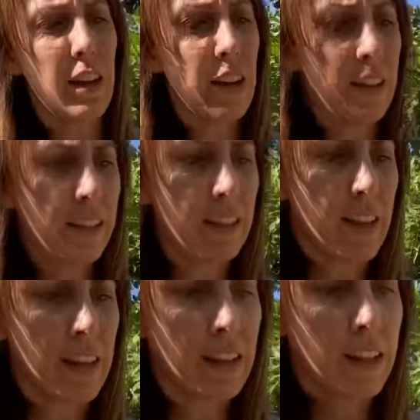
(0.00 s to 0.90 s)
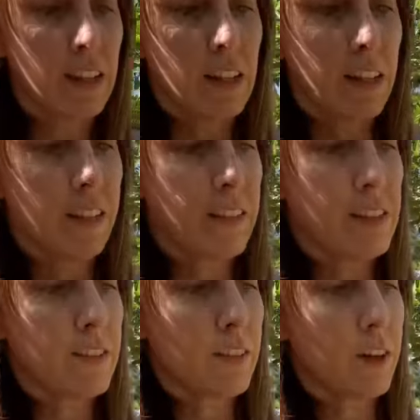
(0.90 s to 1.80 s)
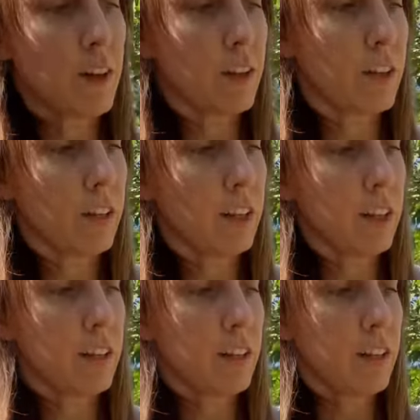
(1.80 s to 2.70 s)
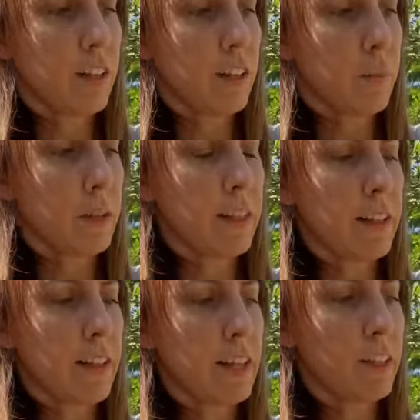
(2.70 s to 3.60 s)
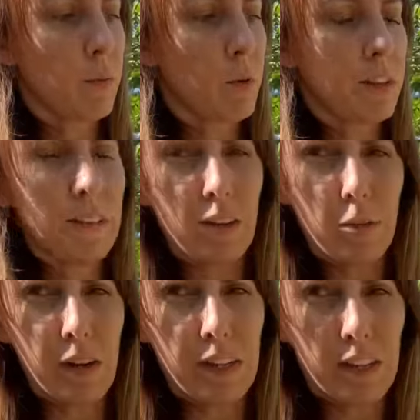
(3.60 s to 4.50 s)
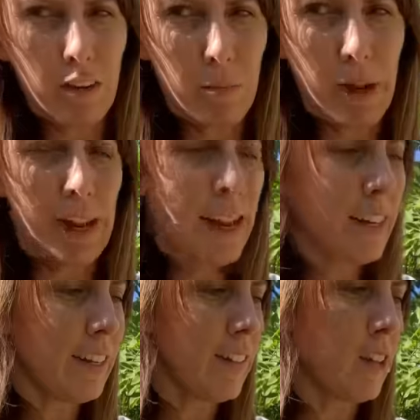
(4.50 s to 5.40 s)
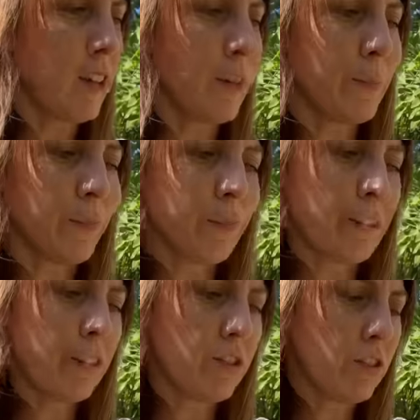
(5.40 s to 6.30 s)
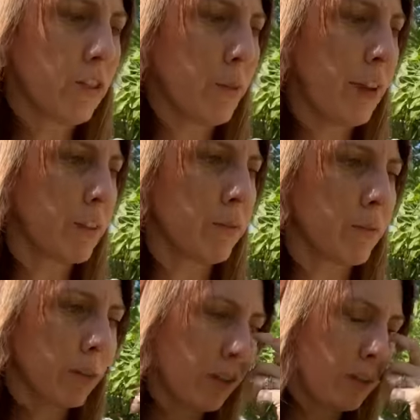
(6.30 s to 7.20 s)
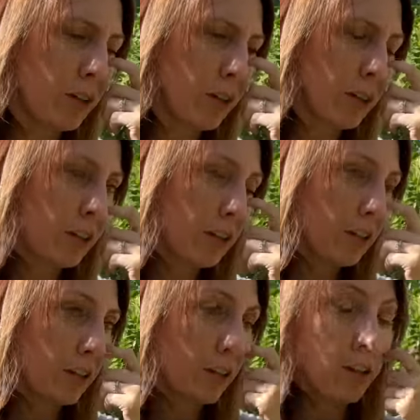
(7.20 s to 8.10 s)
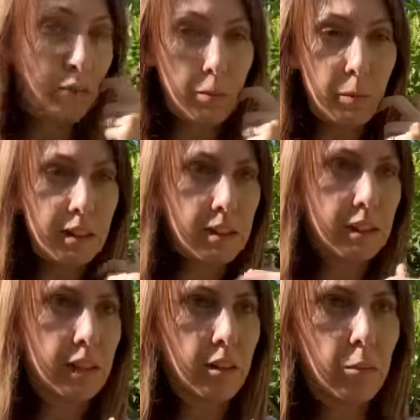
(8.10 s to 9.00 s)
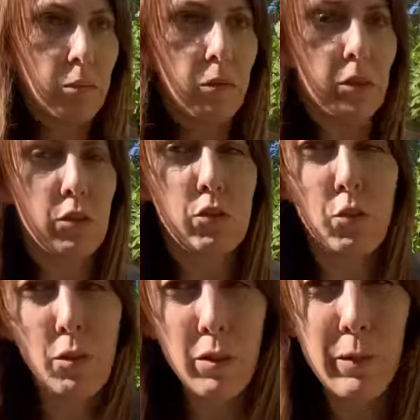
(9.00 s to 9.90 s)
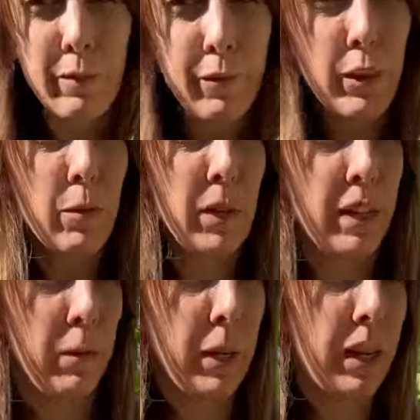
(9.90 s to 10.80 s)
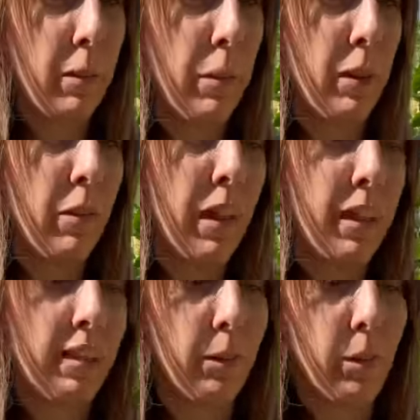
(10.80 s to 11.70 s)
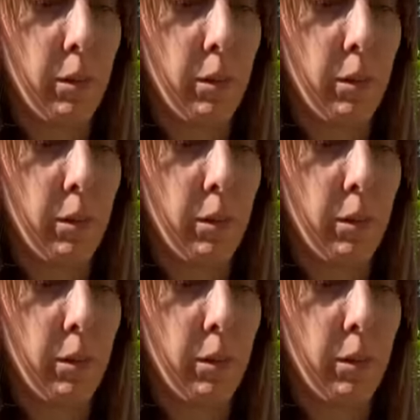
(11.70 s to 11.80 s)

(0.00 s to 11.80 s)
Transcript: and it's like these are all good, but then like the ones that are right here are bad. And so unless you go back through all of your beans later before you store them, you might not pick up on the fact that some of them